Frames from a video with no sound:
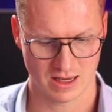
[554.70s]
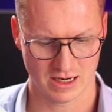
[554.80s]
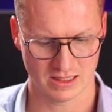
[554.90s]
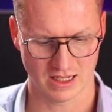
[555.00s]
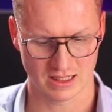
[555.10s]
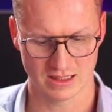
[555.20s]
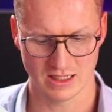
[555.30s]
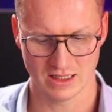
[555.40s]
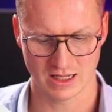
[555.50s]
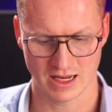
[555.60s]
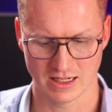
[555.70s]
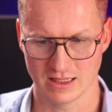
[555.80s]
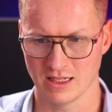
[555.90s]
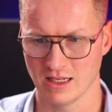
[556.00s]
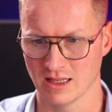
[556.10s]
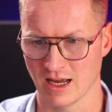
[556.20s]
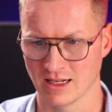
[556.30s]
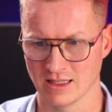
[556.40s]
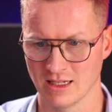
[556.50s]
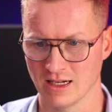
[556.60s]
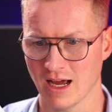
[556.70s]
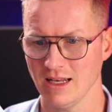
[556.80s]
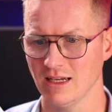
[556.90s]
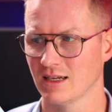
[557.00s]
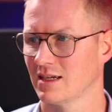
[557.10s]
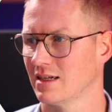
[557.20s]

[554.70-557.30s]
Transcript: Hashtag D9, D9, D9.